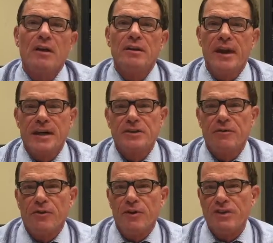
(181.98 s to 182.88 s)

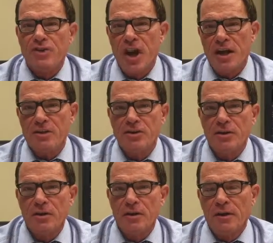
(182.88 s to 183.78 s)
tax-deferred exchange.
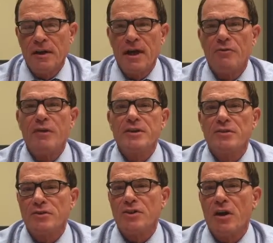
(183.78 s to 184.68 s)
And
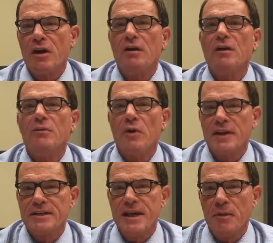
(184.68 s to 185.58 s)
rentals are one
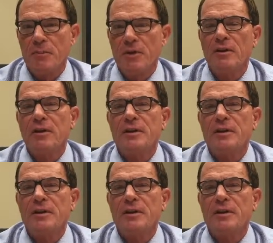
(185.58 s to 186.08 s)
example,